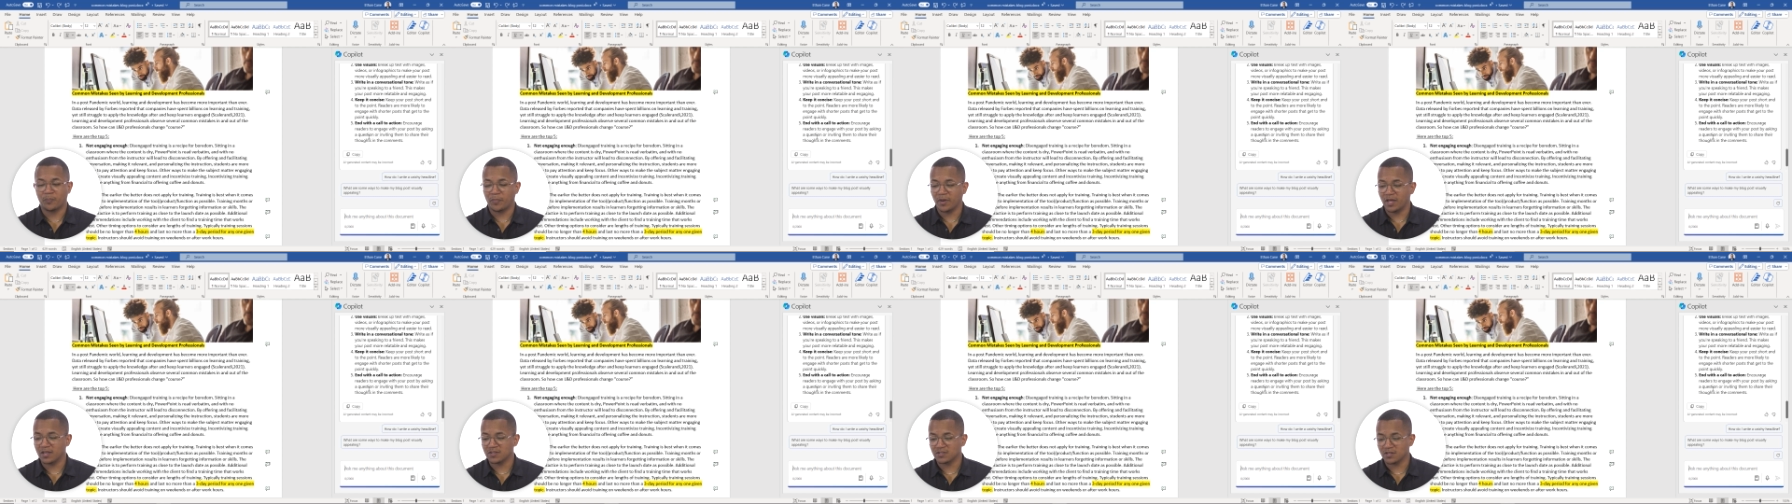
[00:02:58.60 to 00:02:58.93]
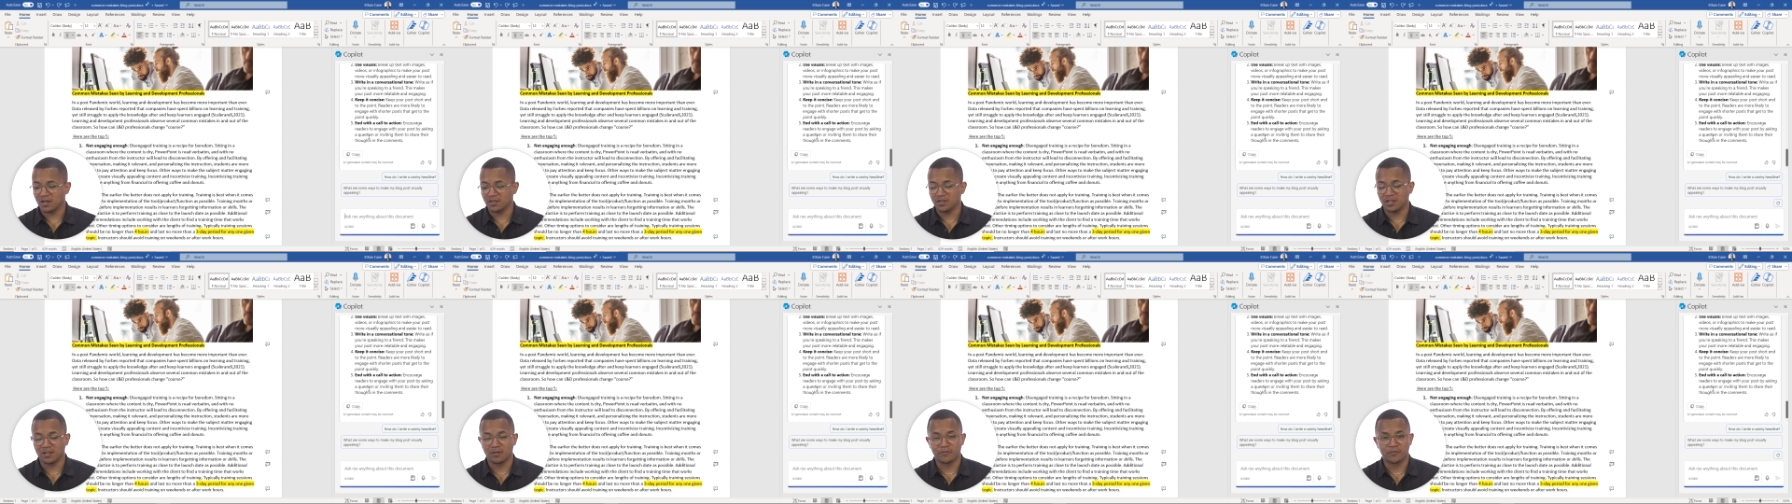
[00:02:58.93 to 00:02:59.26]

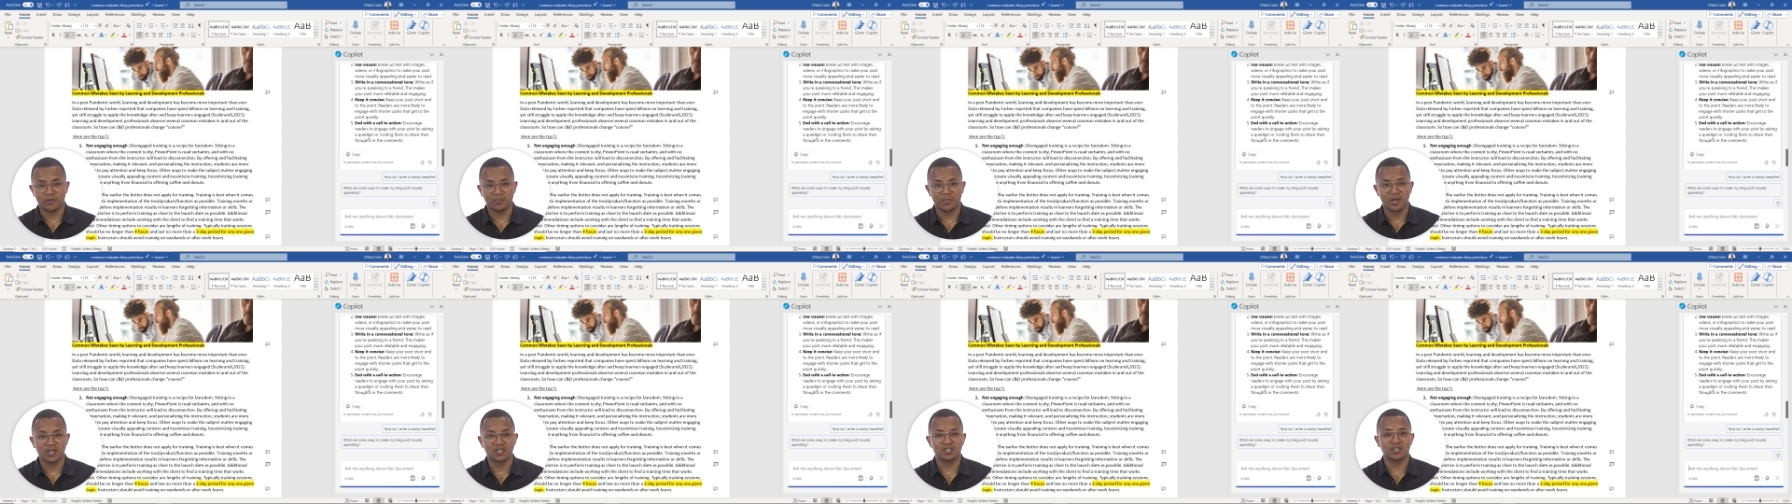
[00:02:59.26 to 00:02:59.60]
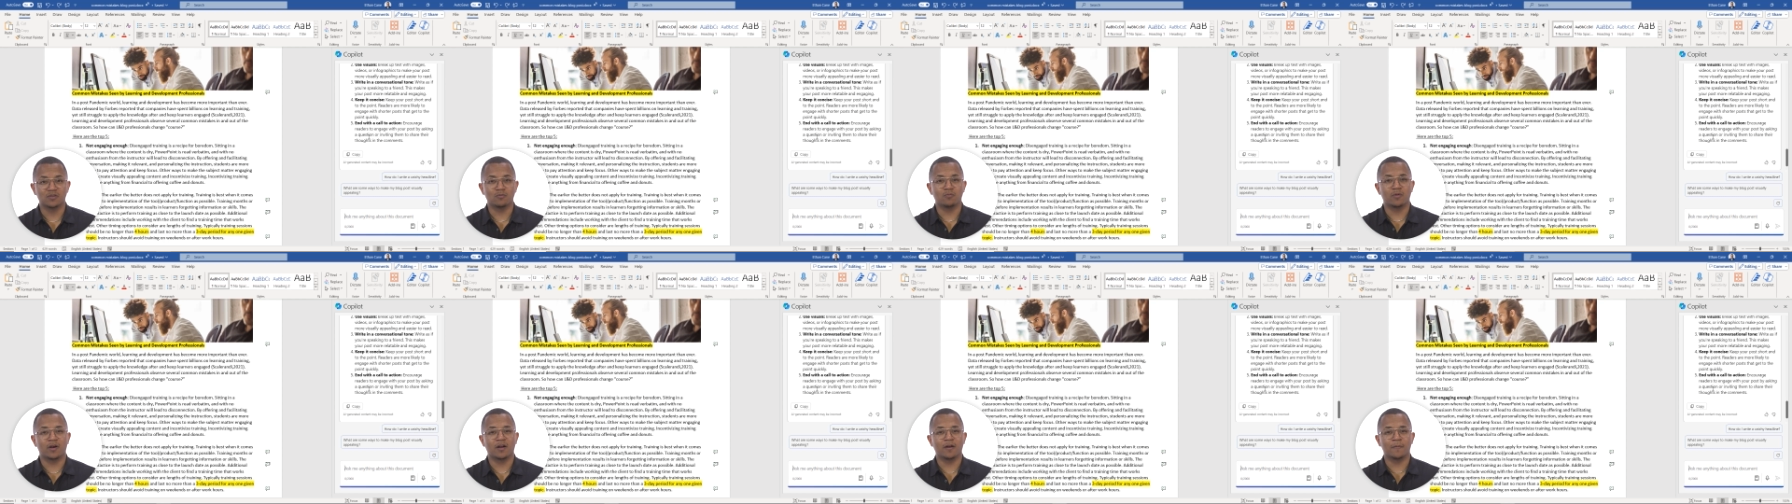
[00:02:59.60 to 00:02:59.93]
based on the
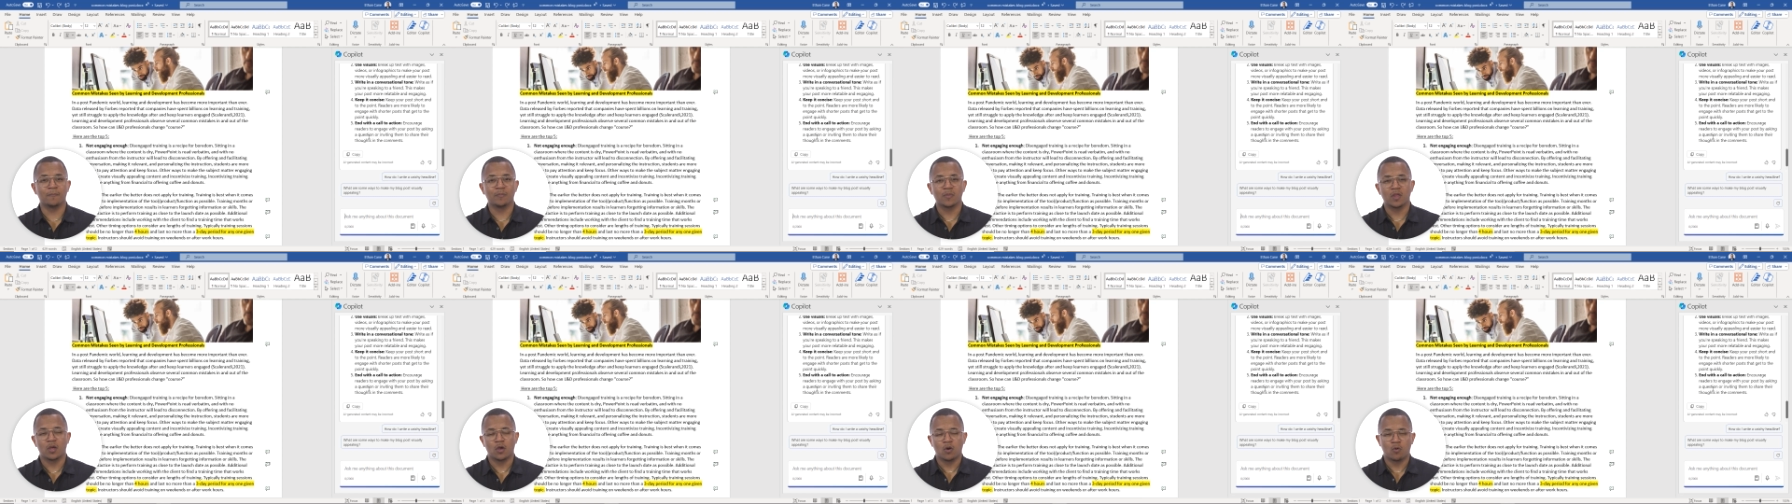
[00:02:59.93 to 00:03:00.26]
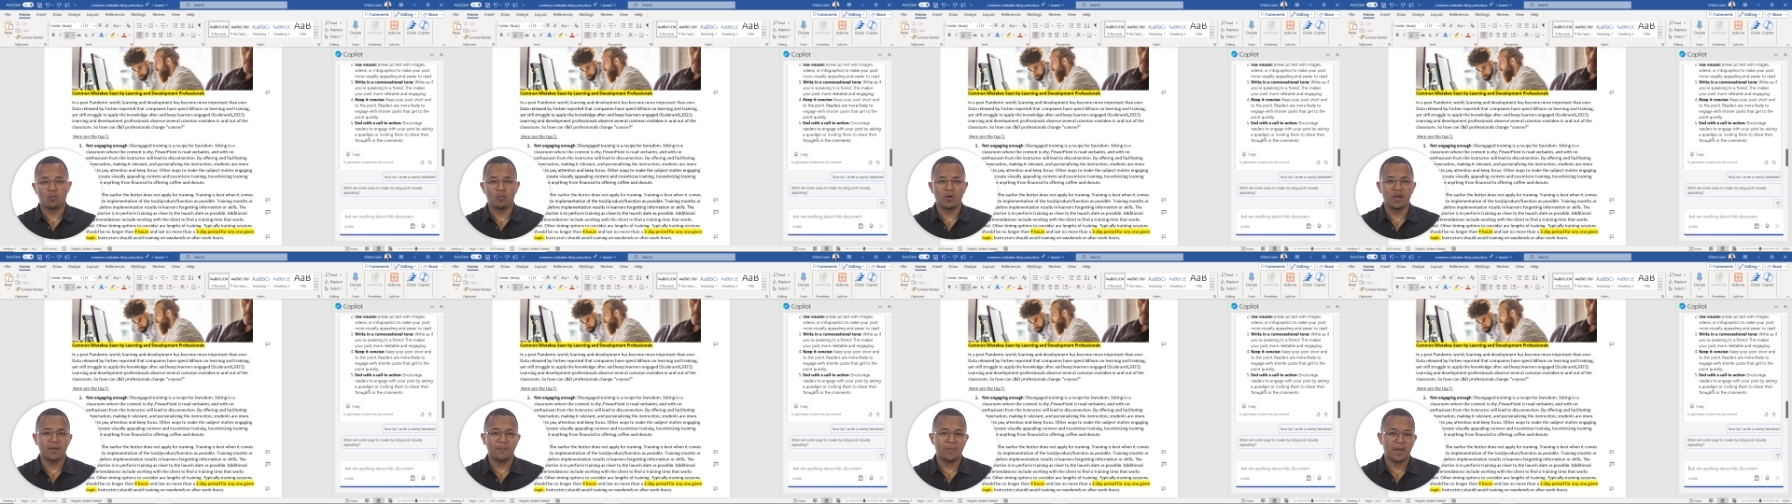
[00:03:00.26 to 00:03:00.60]
information, where
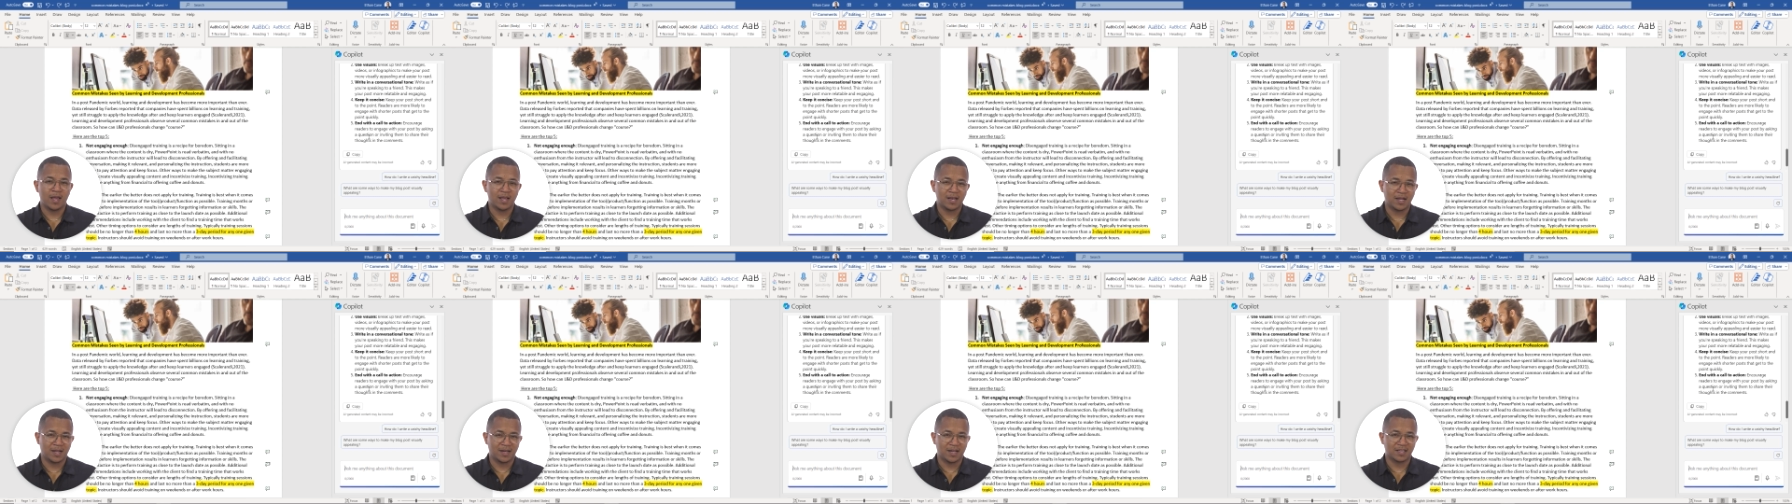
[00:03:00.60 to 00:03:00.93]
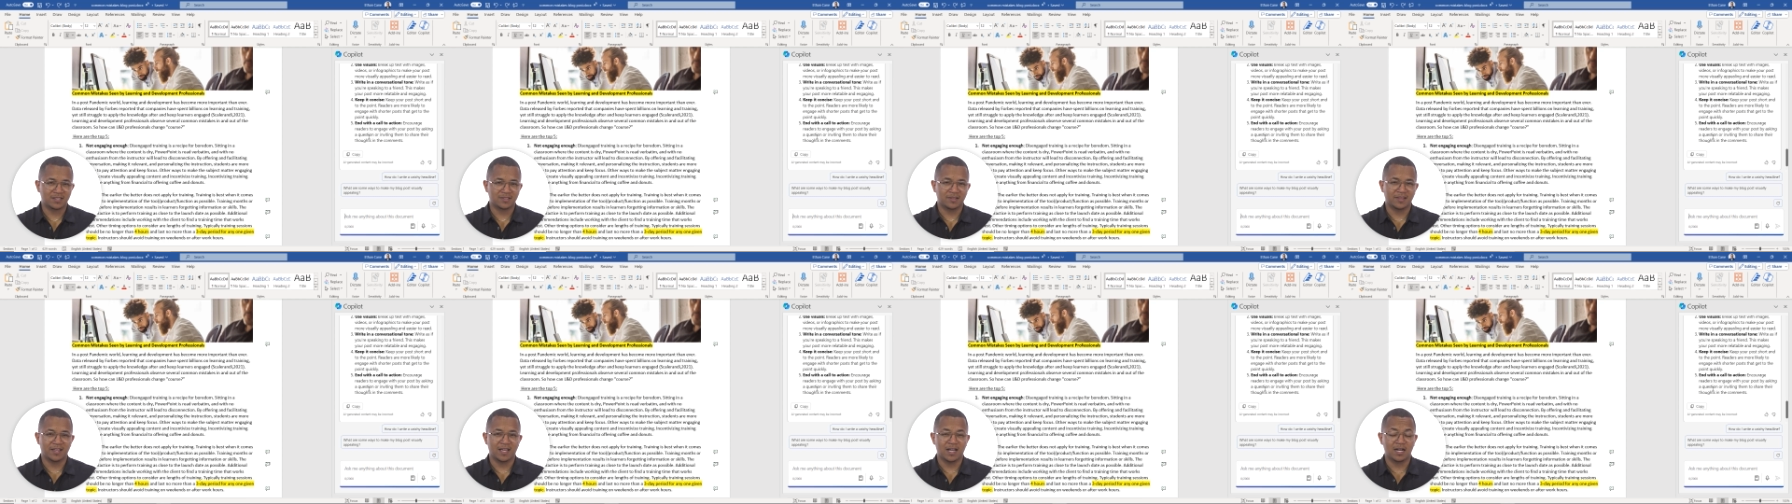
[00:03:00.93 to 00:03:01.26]
we may not
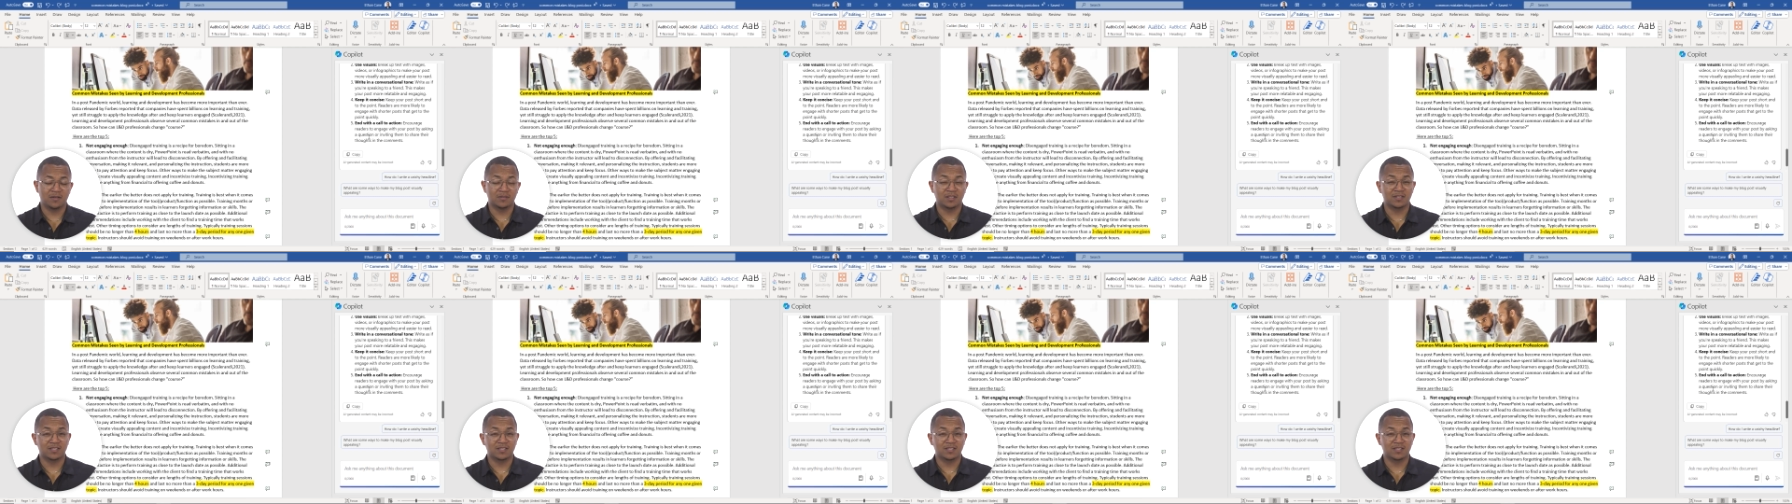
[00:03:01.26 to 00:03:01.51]
necessarily have